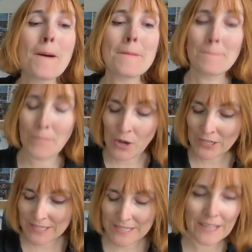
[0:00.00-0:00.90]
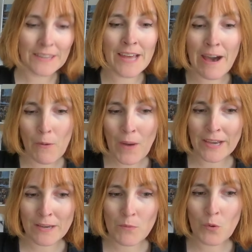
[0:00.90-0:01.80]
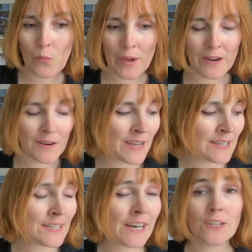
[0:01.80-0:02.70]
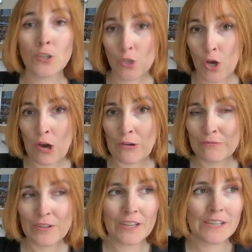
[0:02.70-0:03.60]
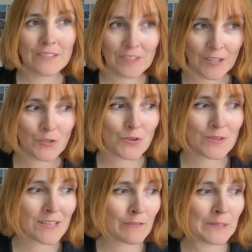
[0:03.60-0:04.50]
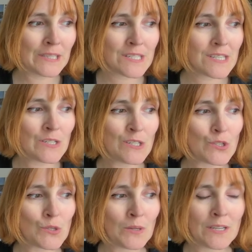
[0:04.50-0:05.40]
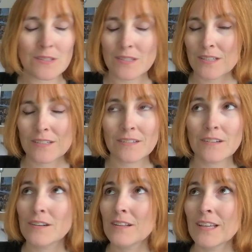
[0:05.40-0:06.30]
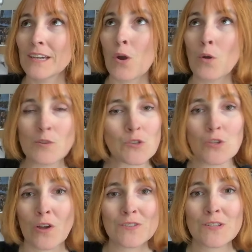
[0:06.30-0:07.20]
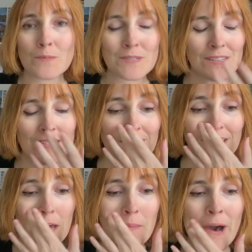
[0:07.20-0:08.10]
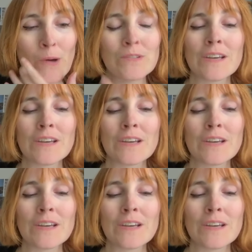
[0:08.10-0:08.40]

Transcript: but now I am aware and I love Dangerous. I've been listening to it like almost non-stop since it came out,